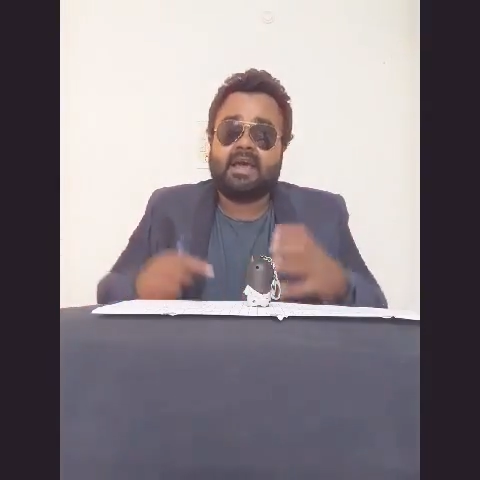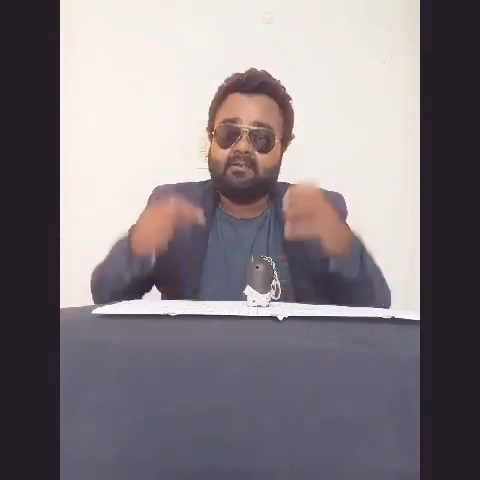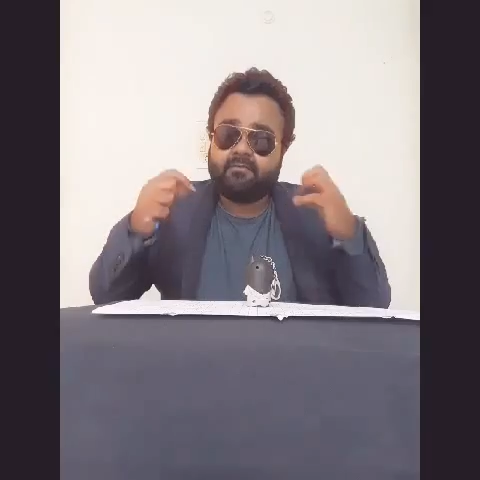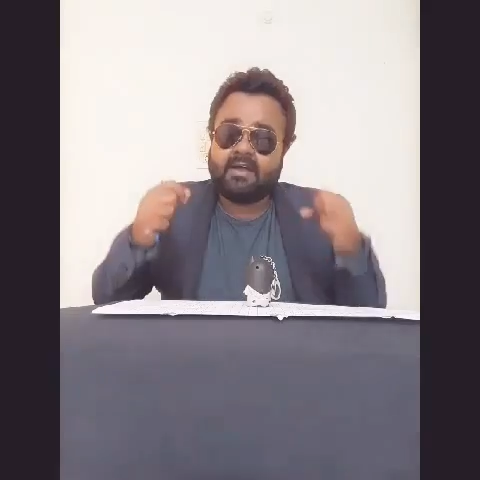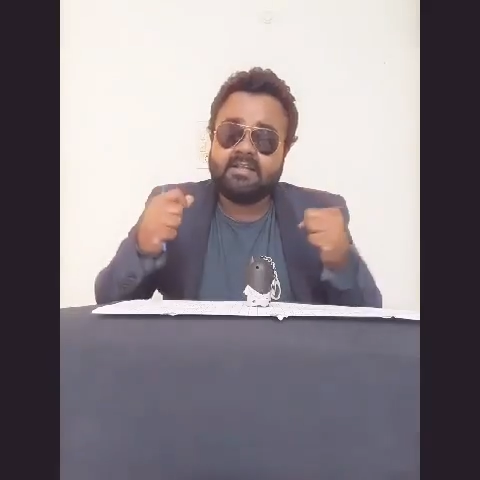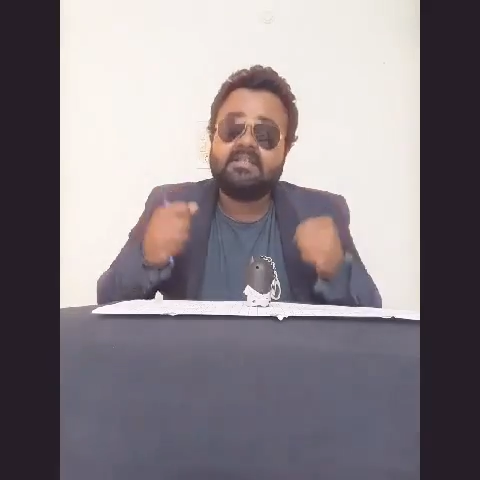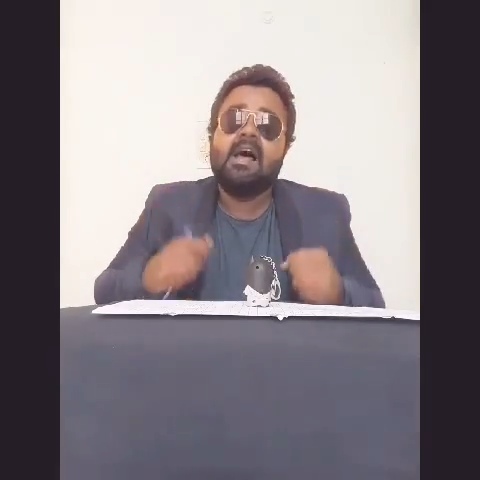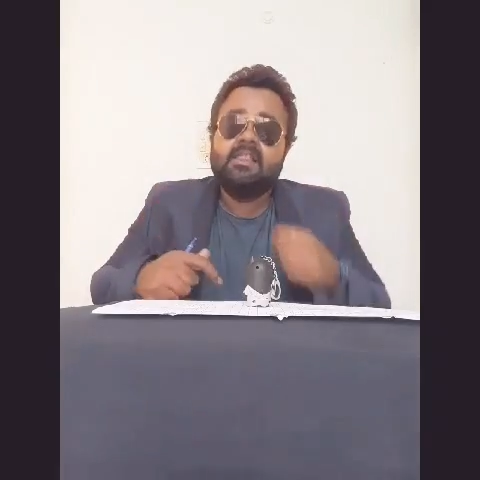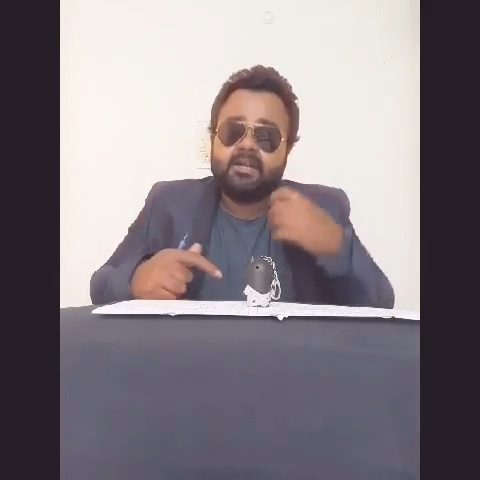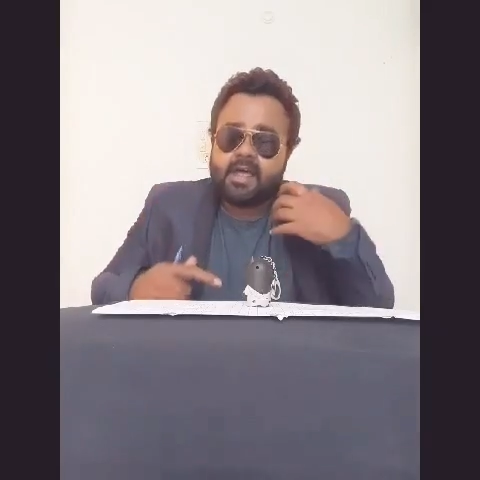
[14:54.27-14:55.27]
And friends,
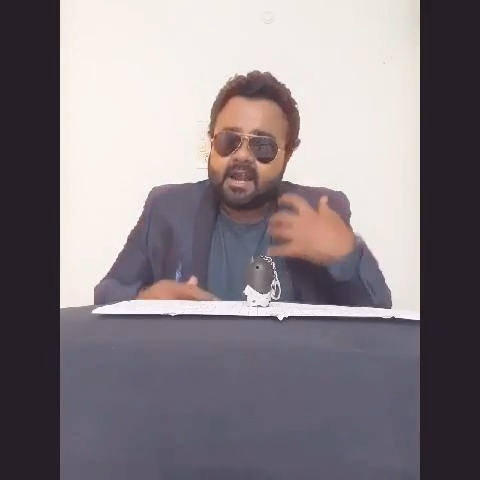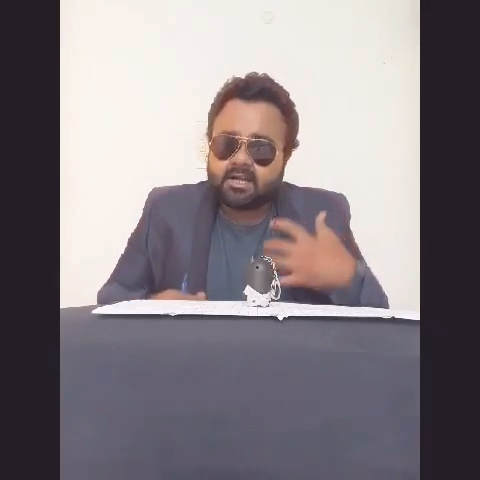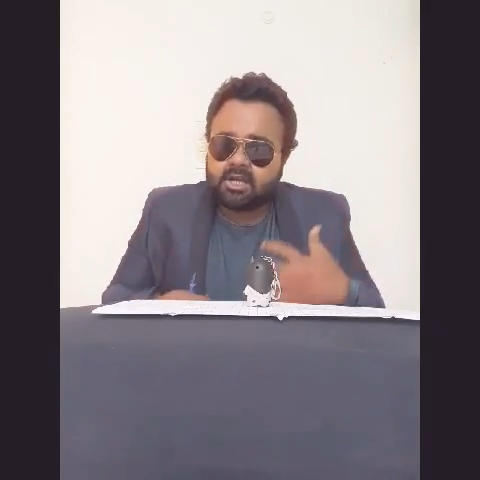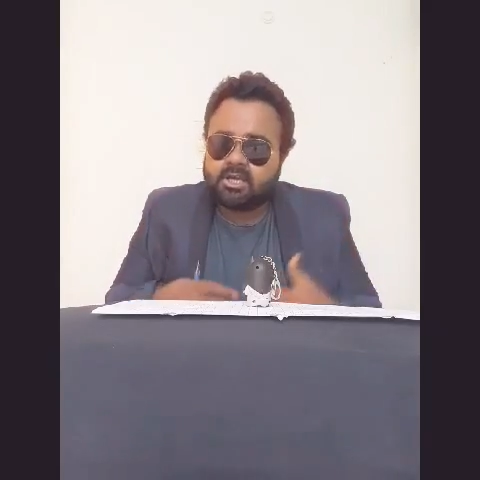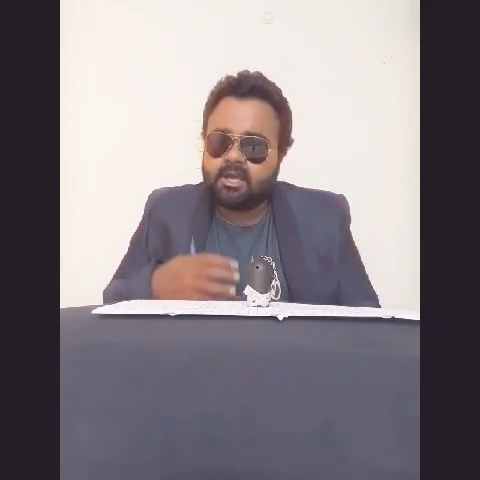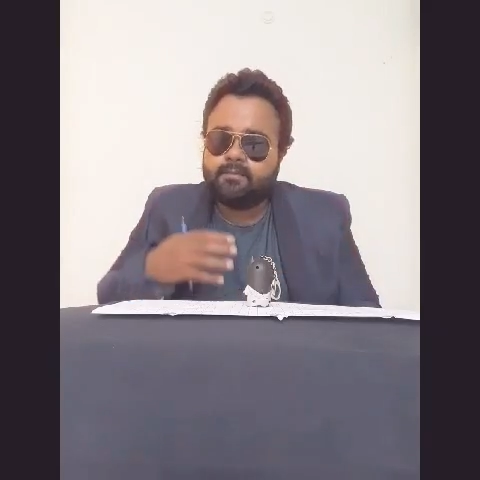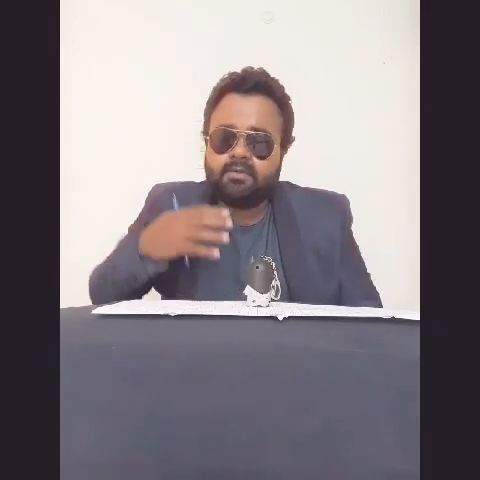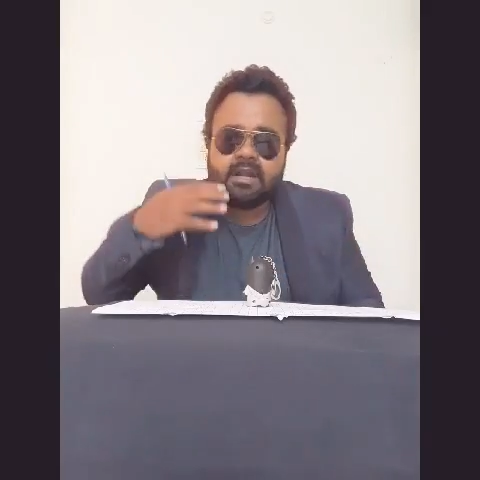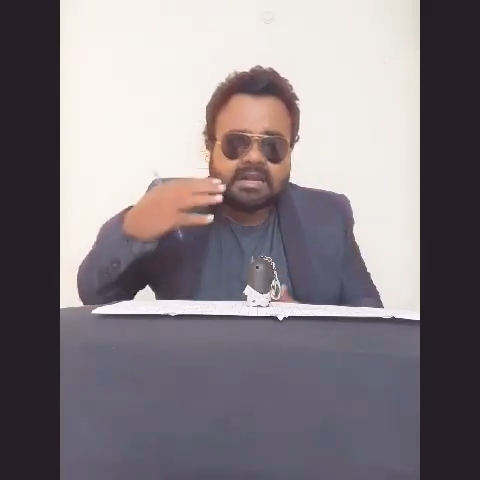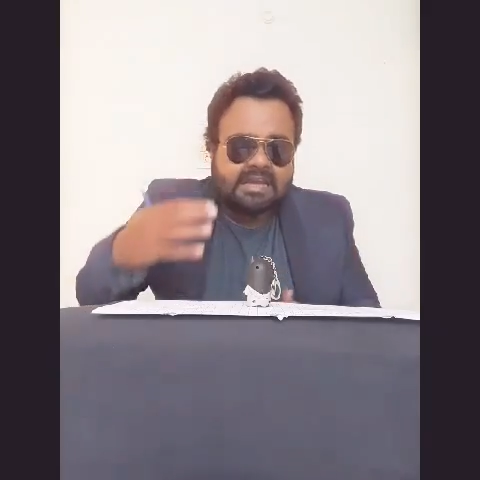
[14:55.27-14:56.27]
the director keeps
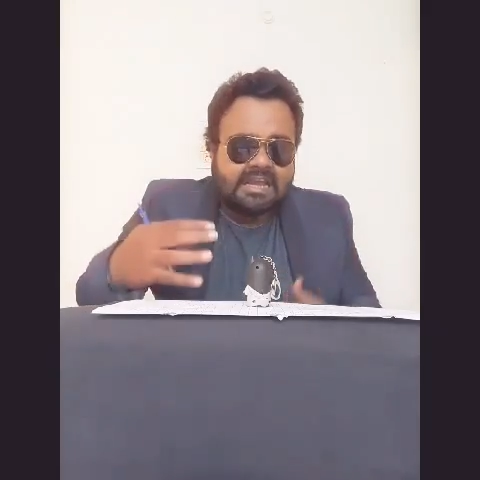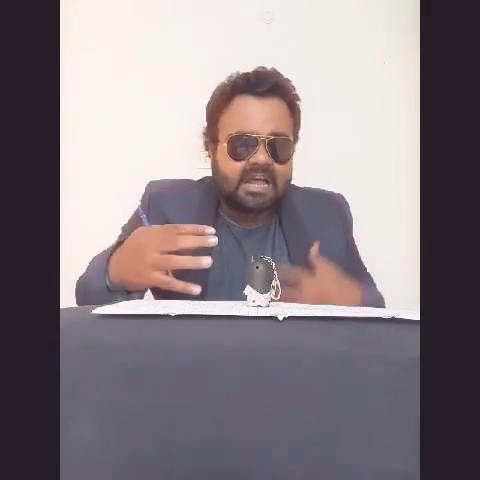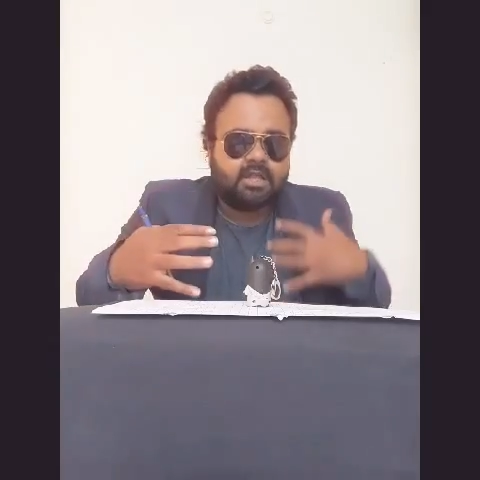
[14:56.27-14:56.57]
the real